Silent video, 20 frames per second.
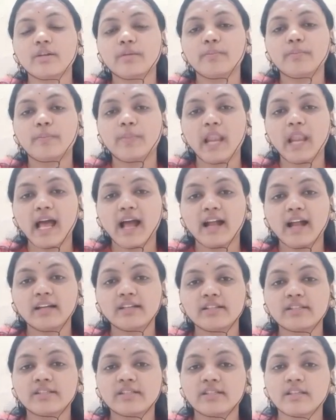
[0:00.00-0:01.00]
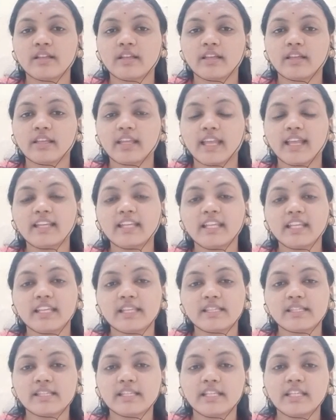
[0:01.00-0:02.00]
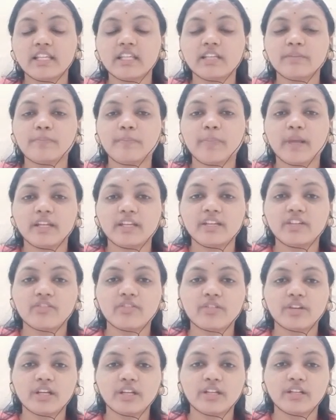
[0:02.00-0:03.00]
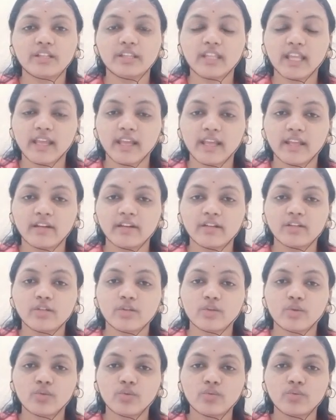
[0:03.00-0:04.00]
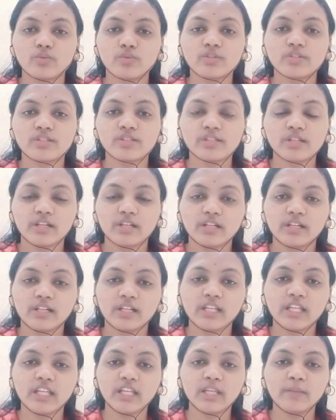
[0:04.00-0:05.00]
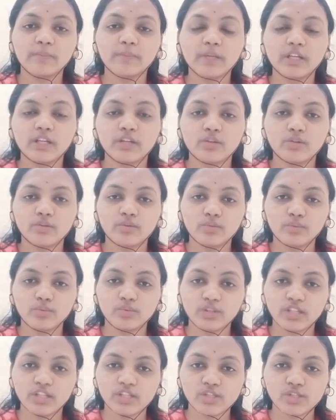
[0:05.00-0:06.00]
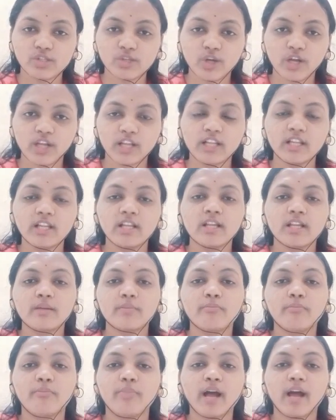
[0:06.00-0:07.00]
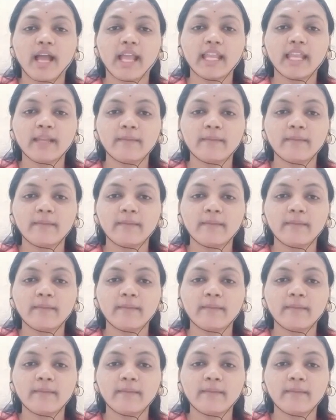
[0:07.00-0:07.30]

plants can easily penetrate their roots deep into the soil by